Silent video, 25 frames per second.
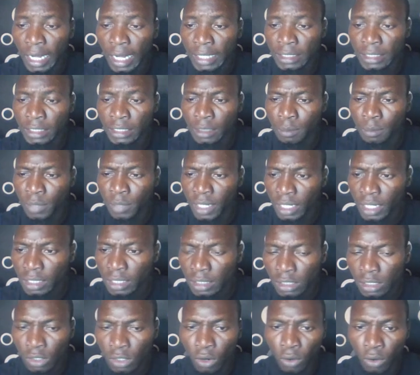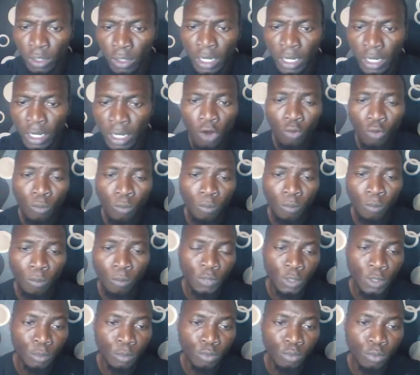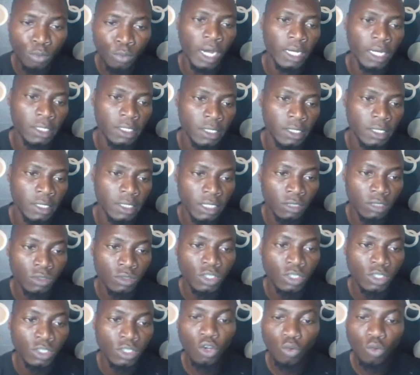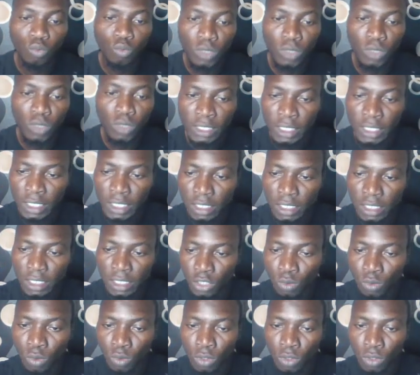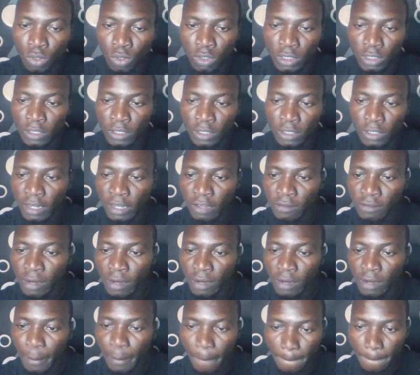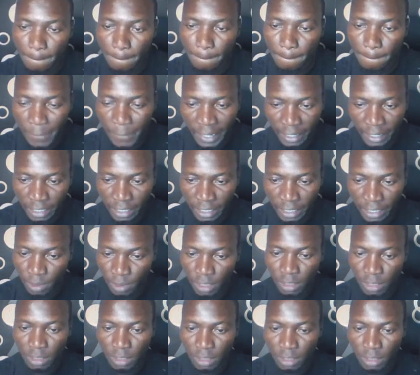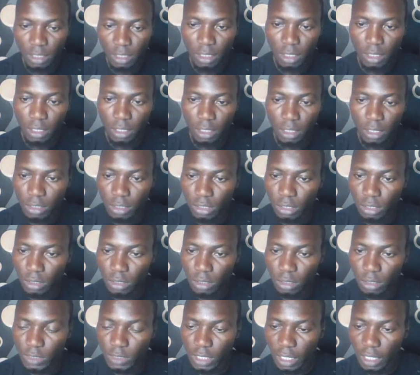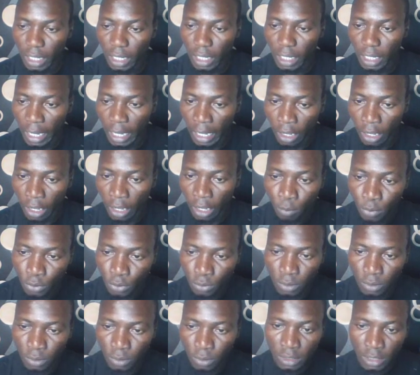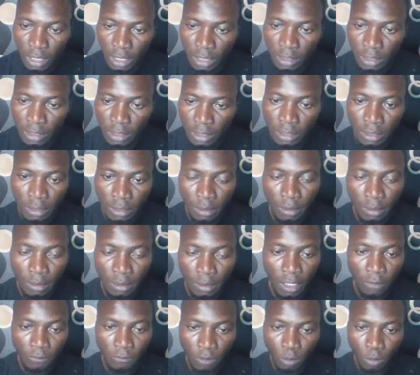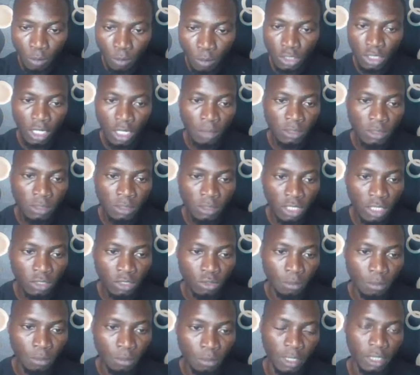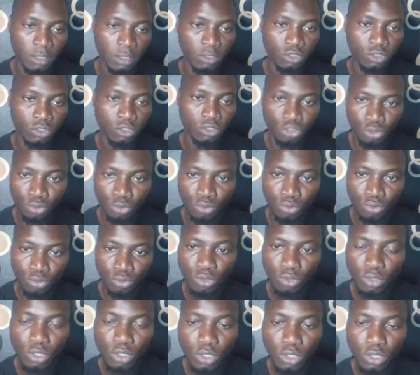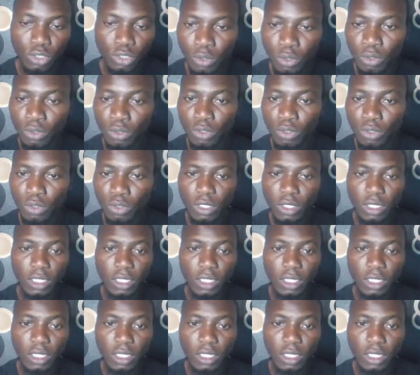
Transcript: are depends on how people are searching within this keyword on the Fiverr marketplace. I hope you understand the information I'm trying to pass through. So